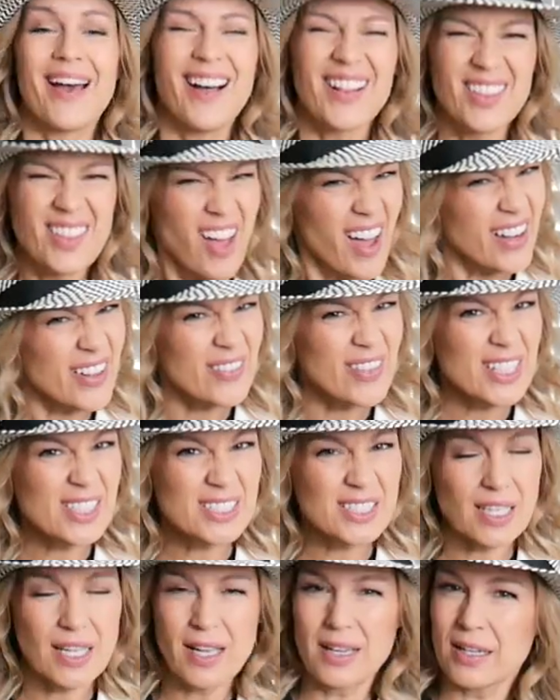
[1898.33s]
A lot of
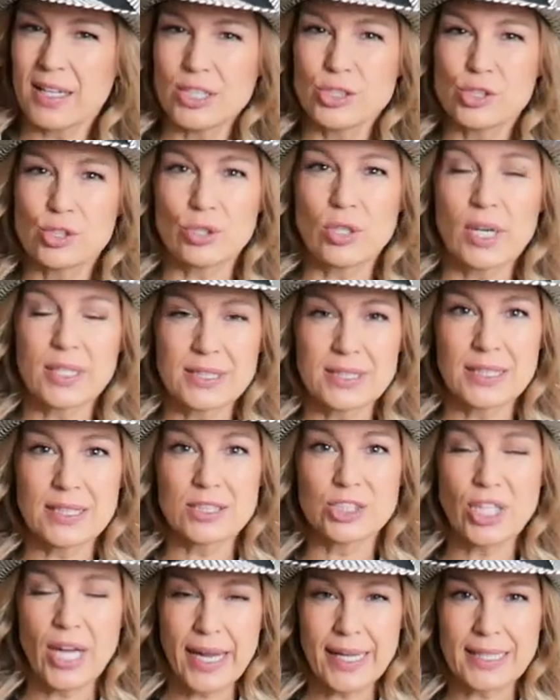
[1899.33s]
these uh,
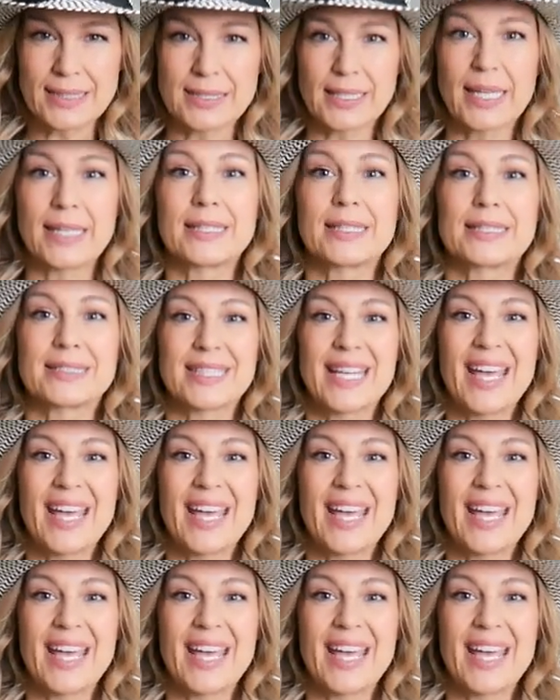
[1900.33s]
constructed jackets like this